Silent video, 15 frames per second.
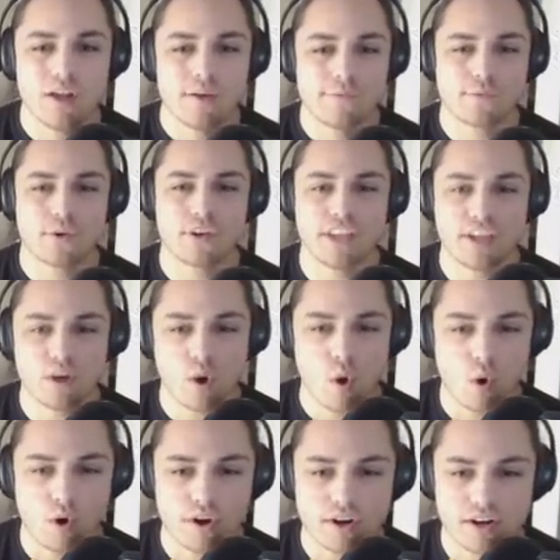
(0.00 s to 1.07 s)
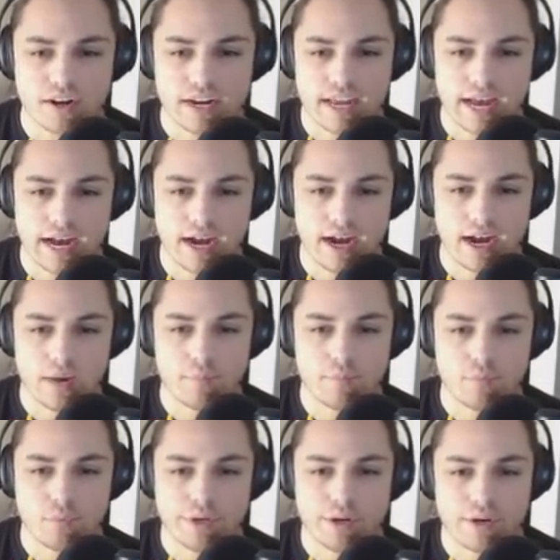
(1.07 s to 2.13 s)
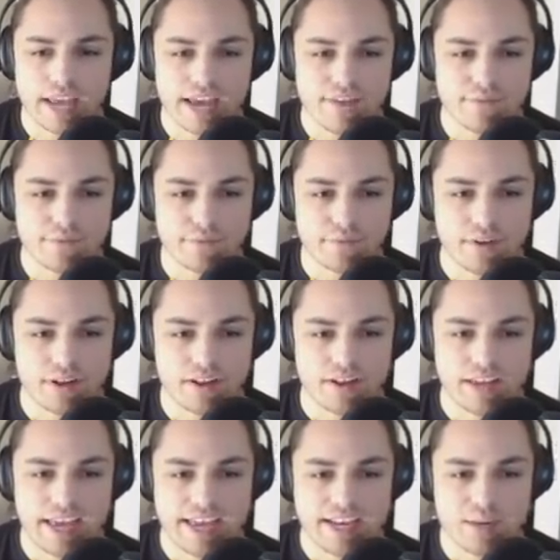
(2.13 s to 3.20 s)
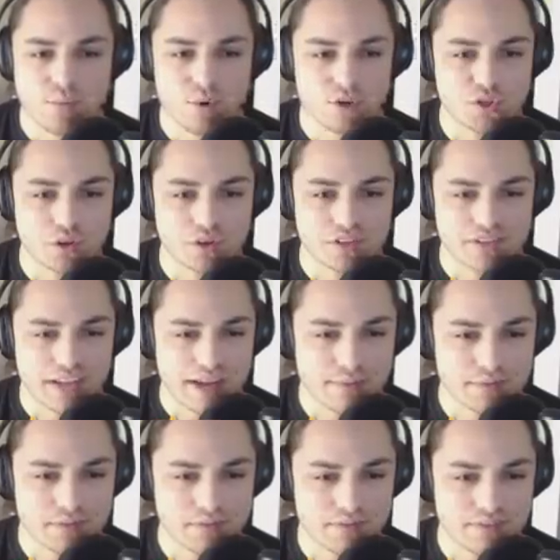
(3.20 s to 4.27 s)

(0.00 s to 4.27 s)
For Nico Hoerner, um, we don't have any more shortstops.